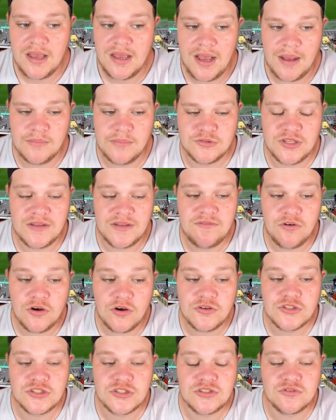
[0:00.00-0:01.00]
So they've
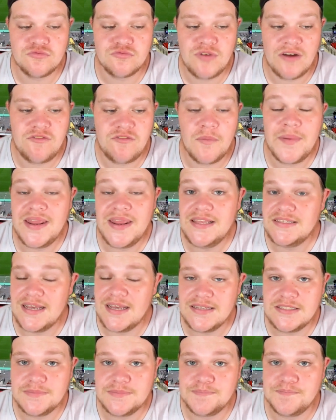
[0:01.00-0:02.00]
lost Rafa
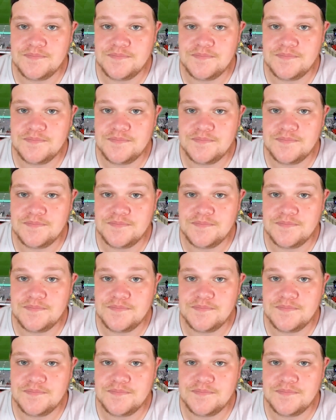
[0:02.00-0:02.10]
Benitez,